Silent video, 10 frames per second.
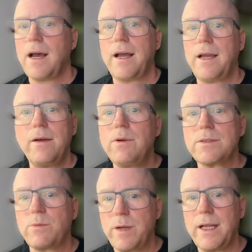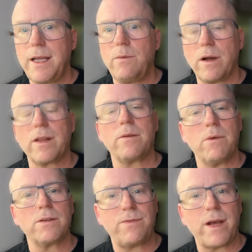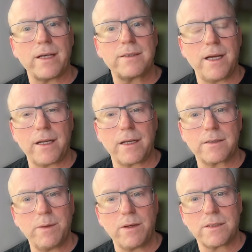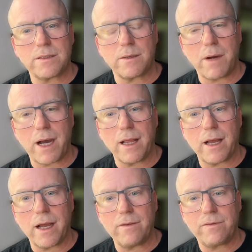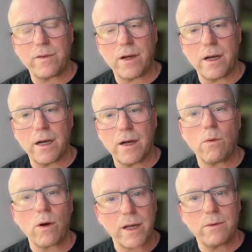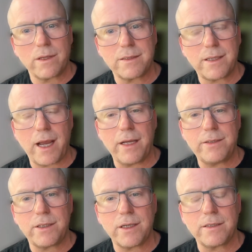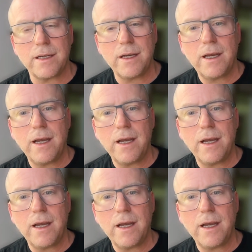it was really one of the most fascinating experiences of my life, working with this agent.